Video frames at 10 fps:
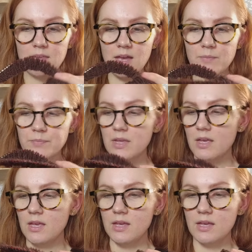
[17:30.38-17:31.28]
yeah,
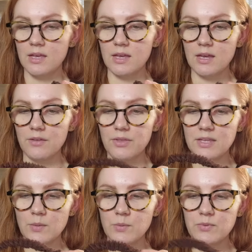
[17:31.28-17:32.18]
I
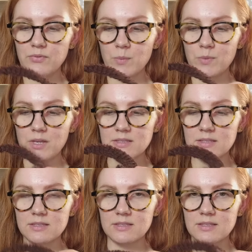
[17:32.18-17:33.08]
think that will be fun, because